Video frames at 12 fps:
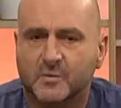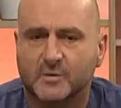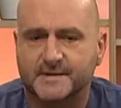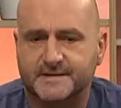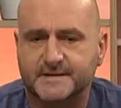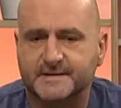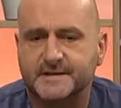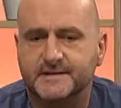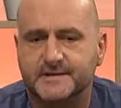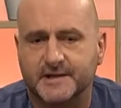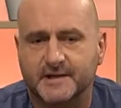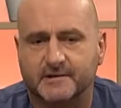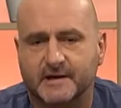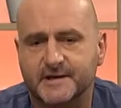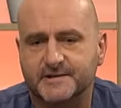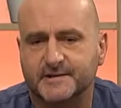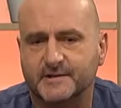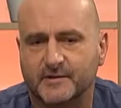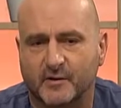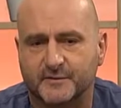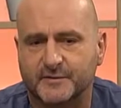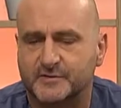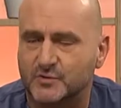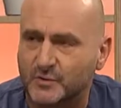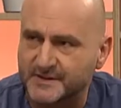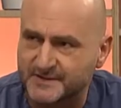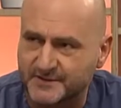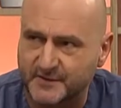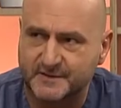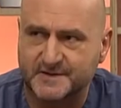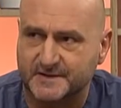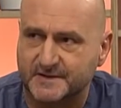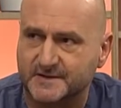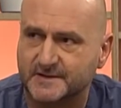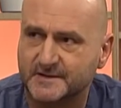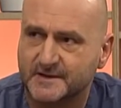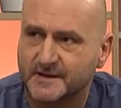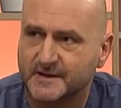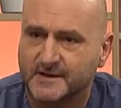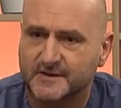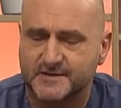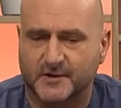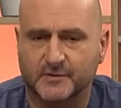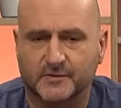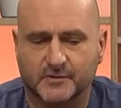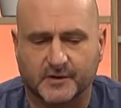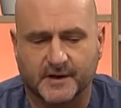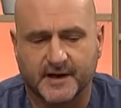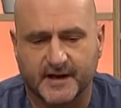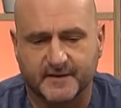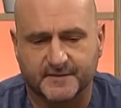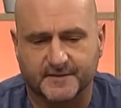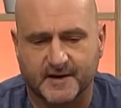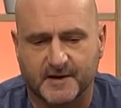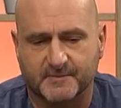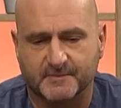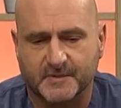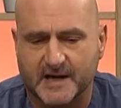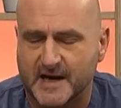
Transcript: Well, it's a degeneration of the joint surfaces. So you can have um,